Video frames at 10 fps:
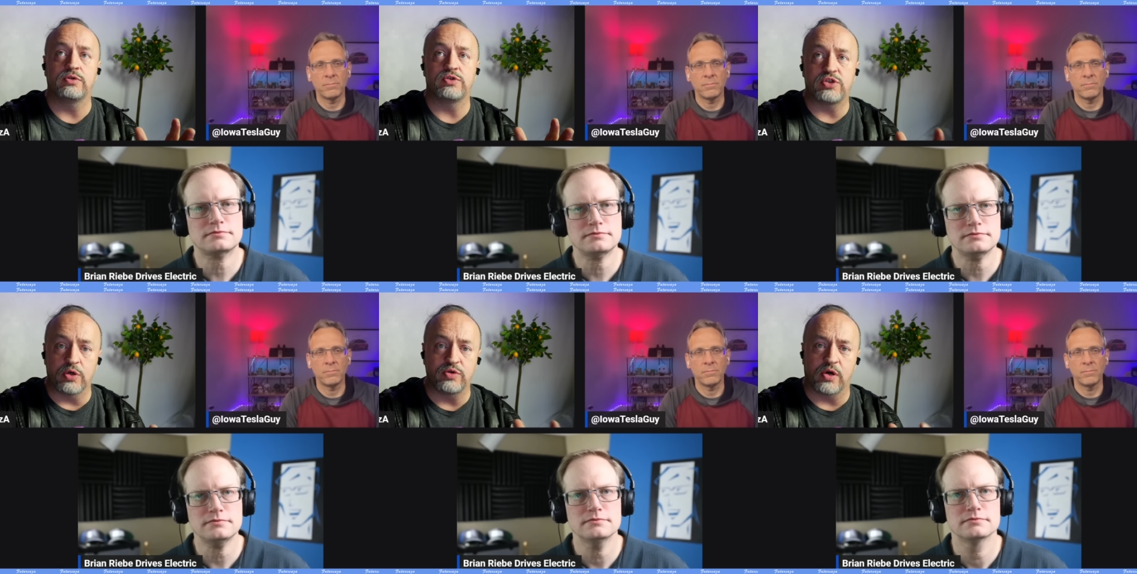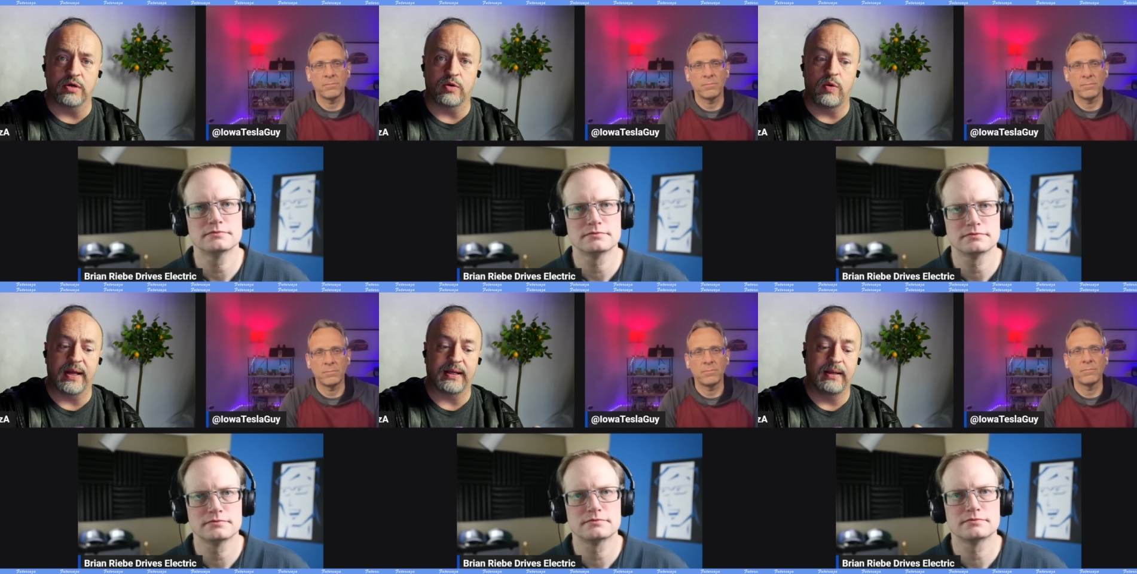Speaker 1: so darn
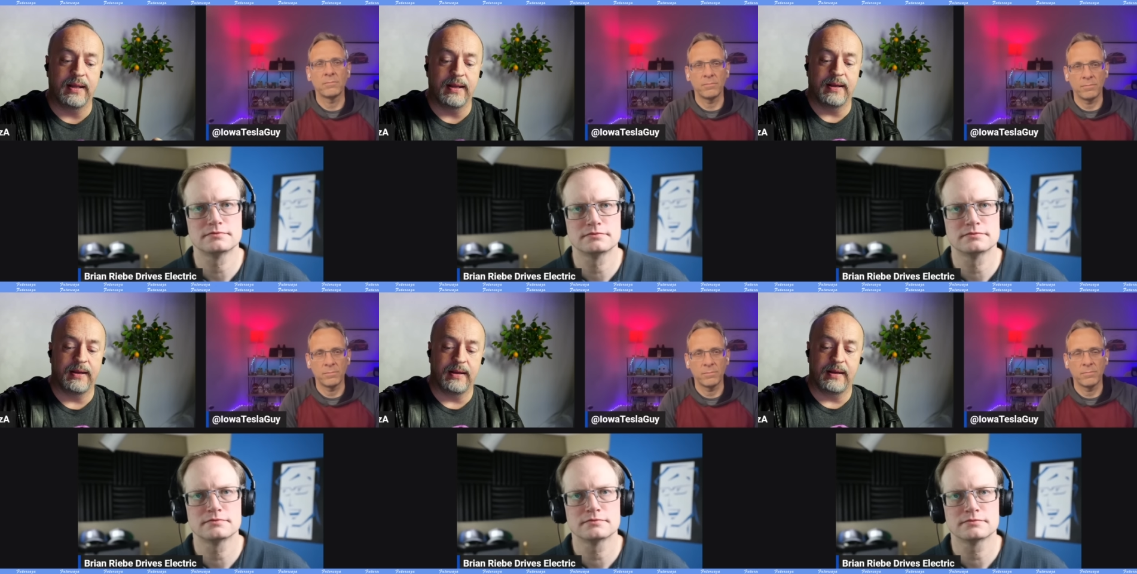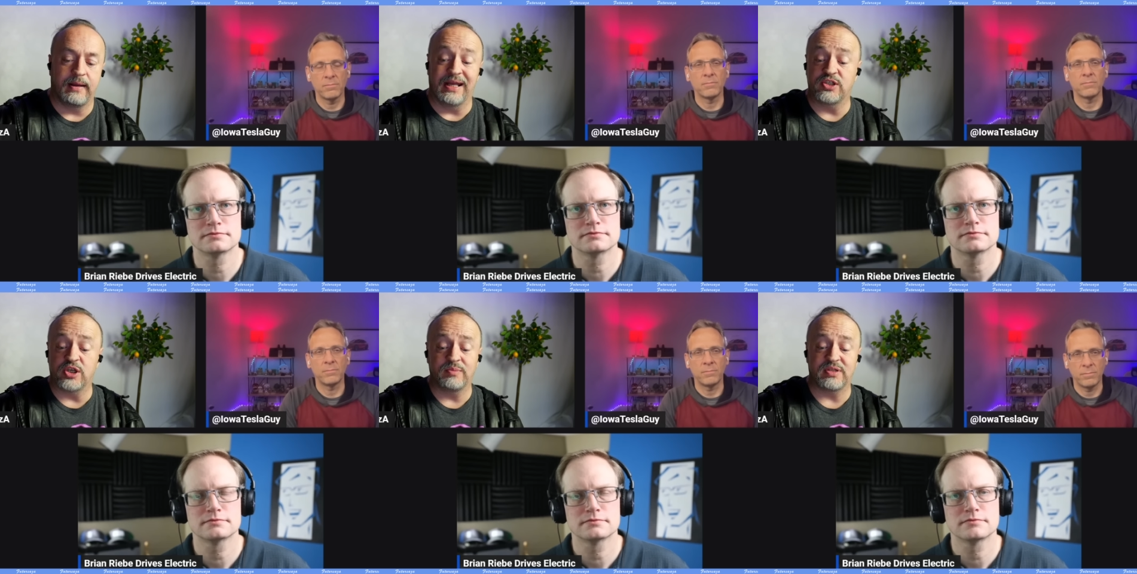quick in
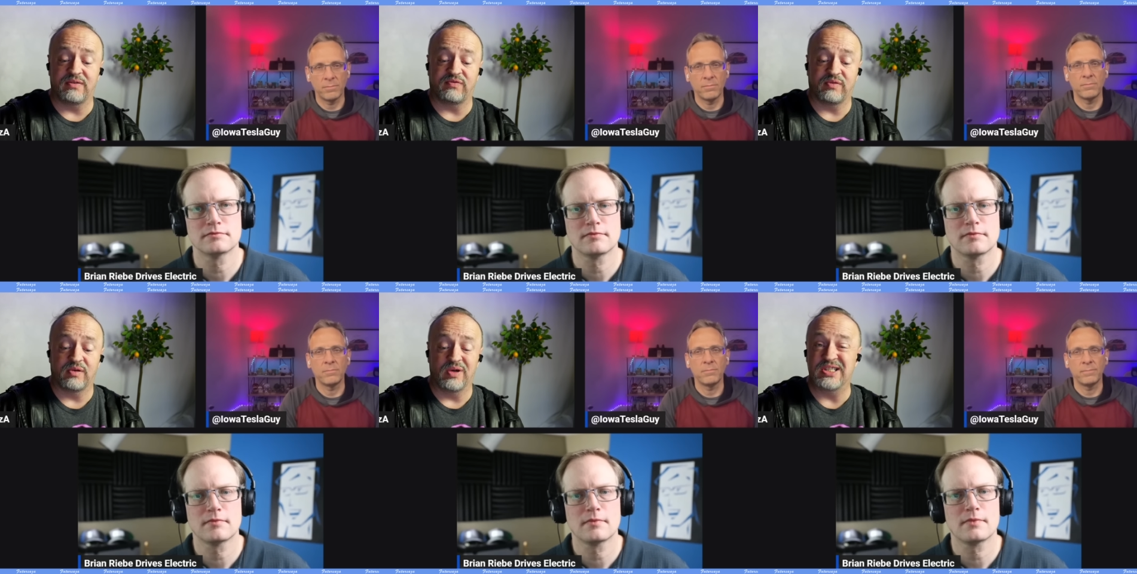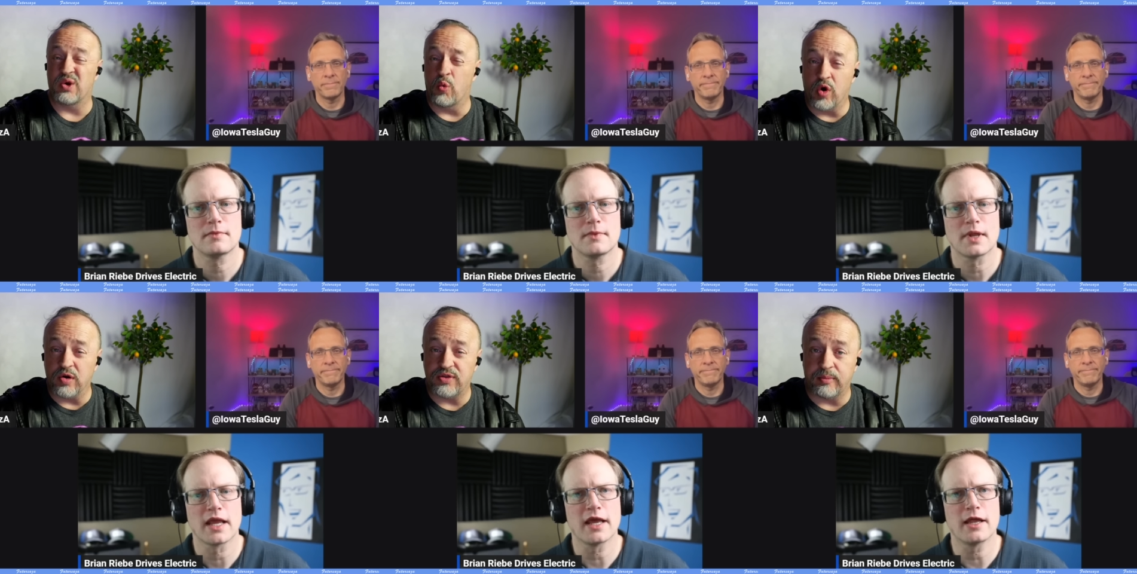terms of is it
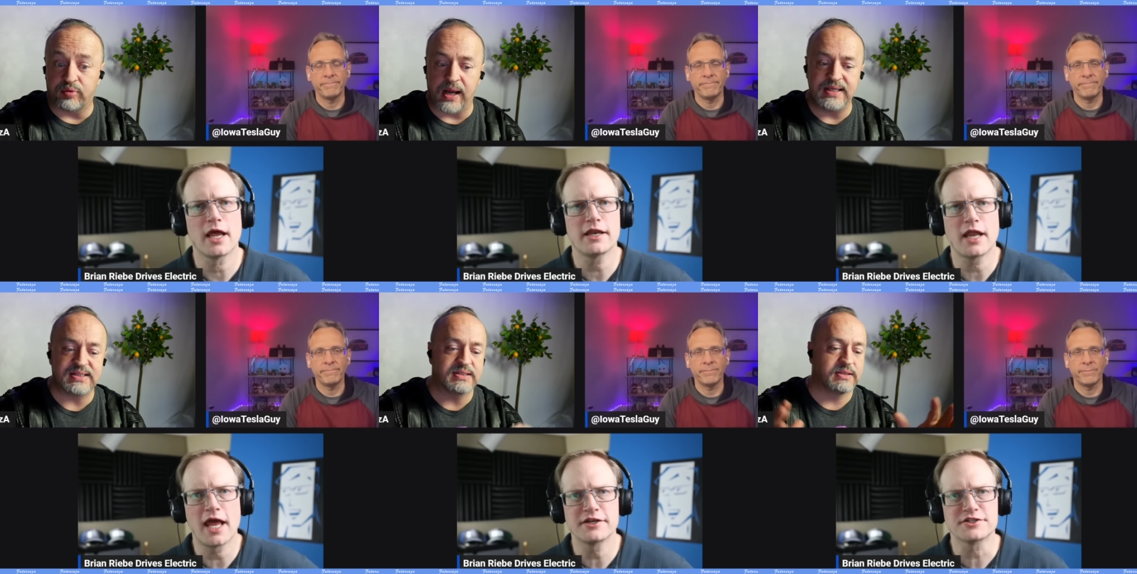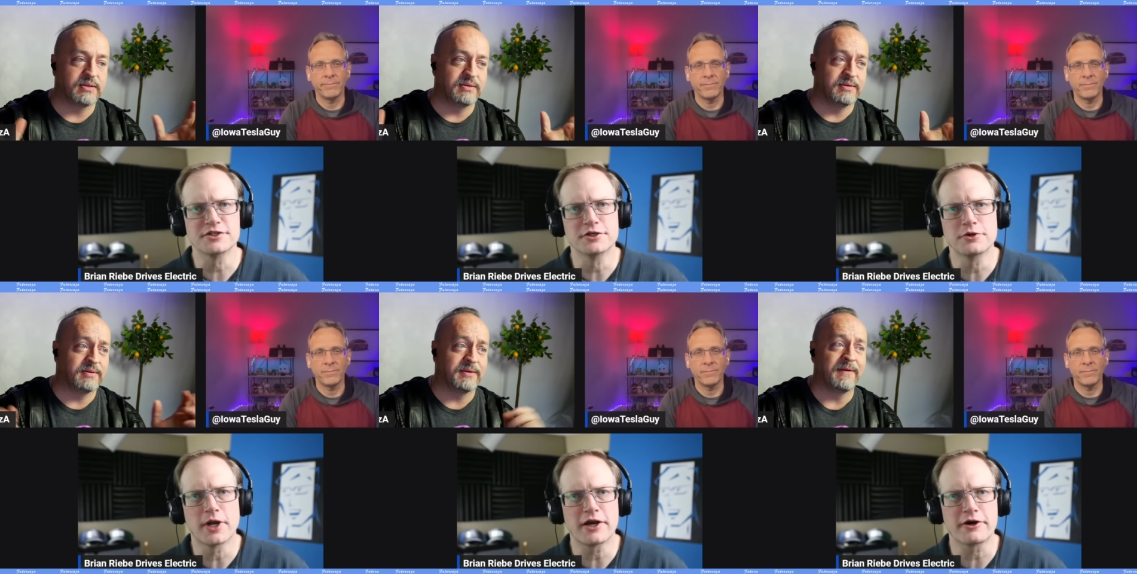worth the price? And,
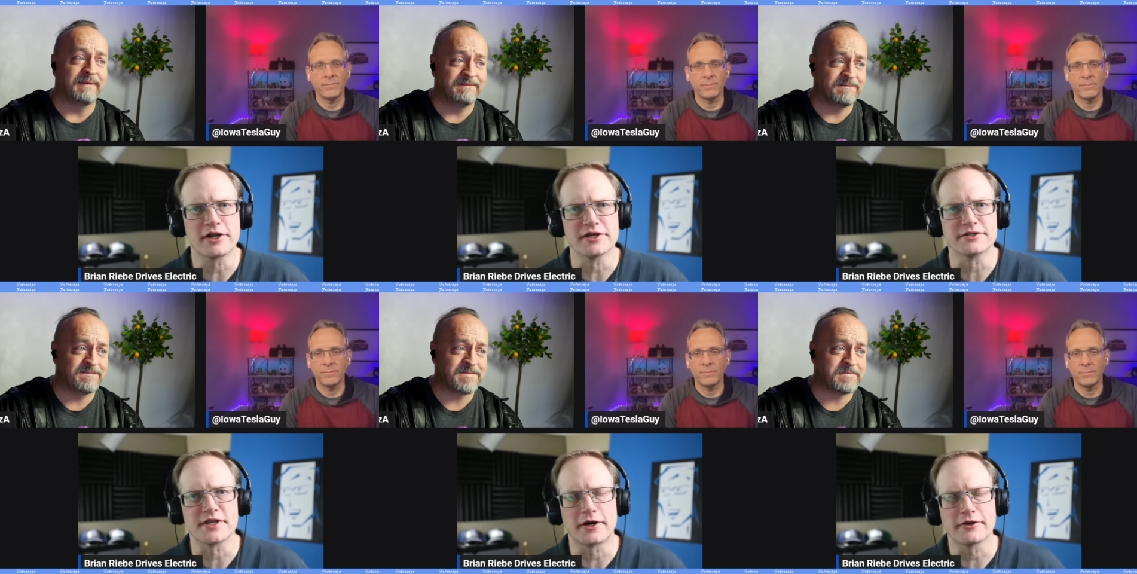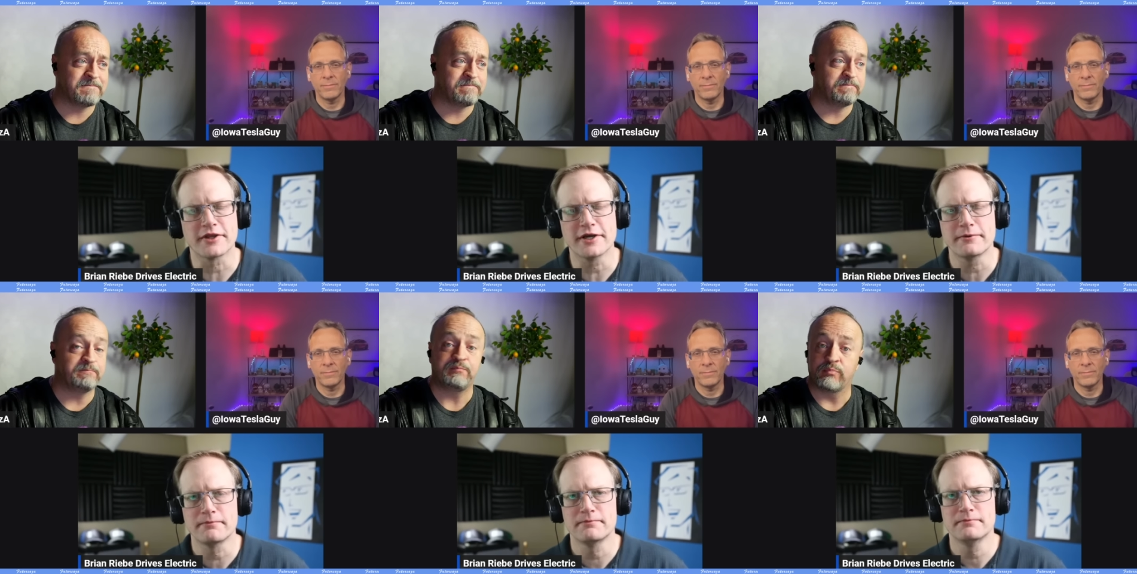
Speaker 2: and new areas, aren't
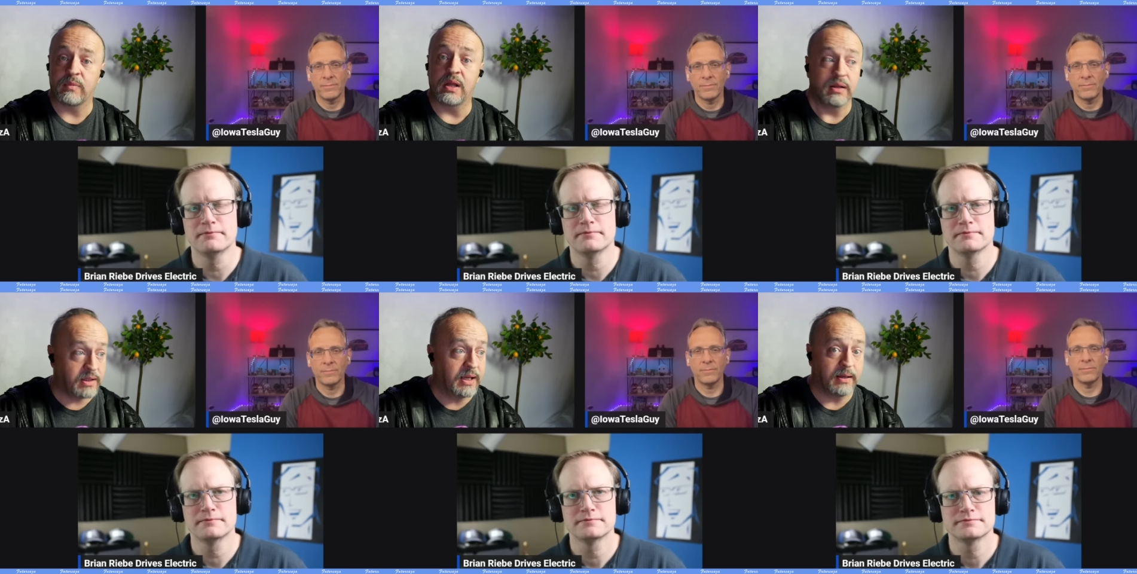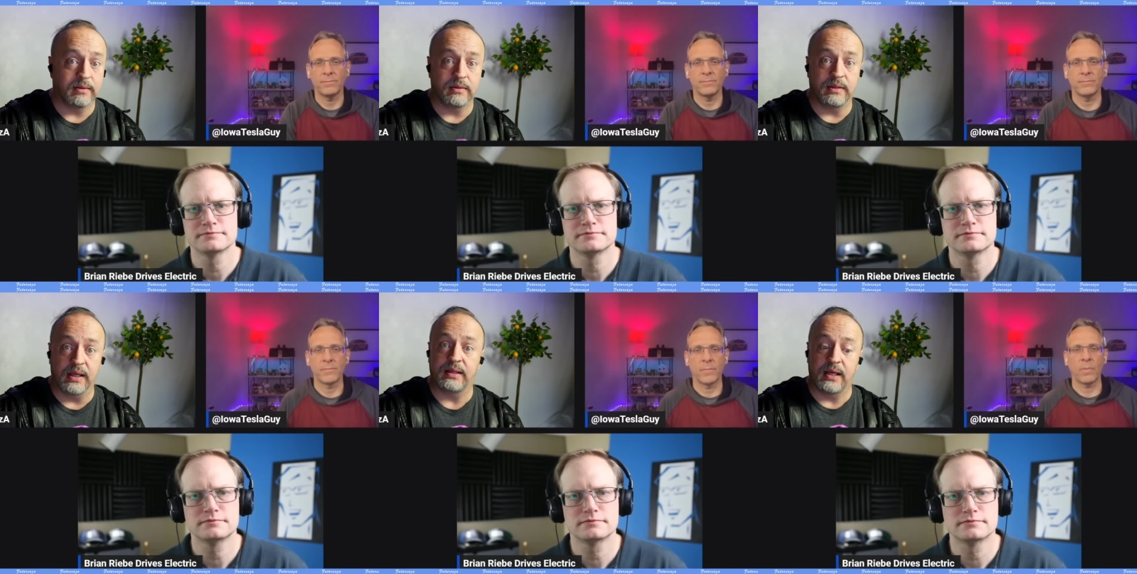they?
Speaker 1: Yeah,
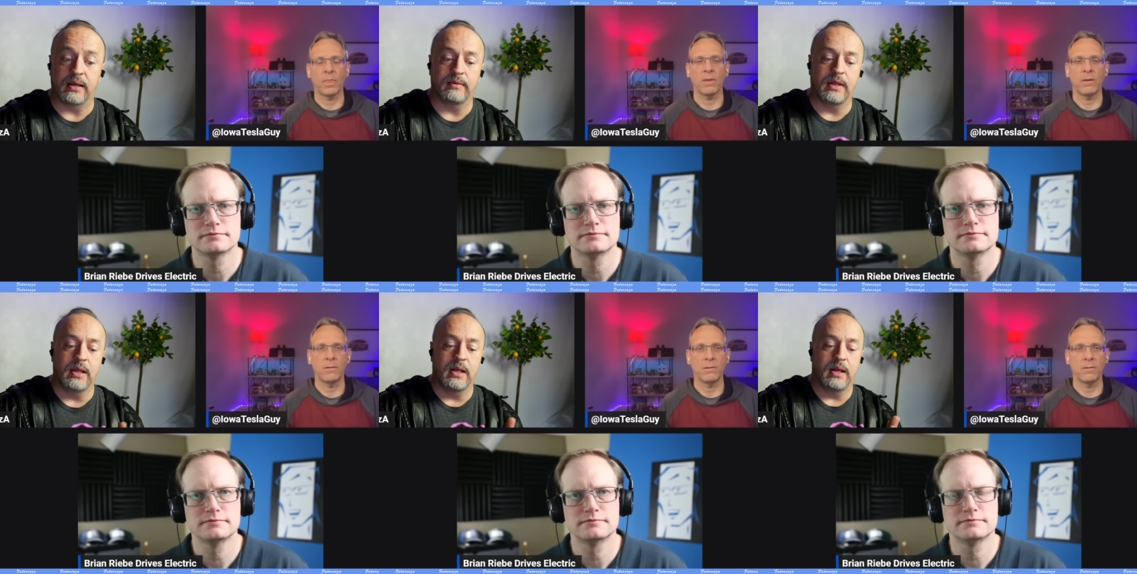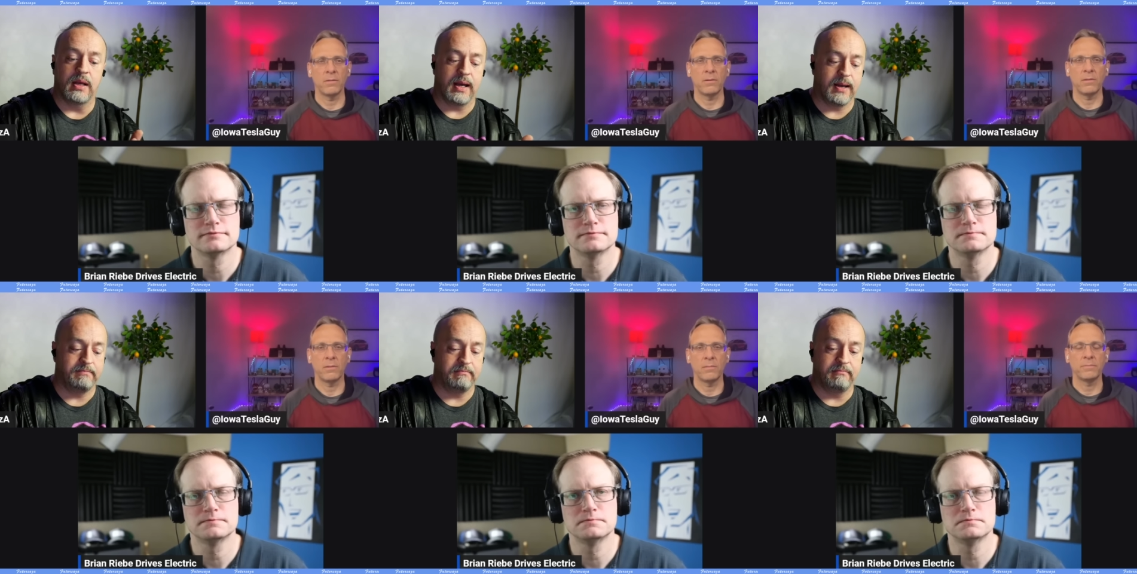yeah, yeah. Uh,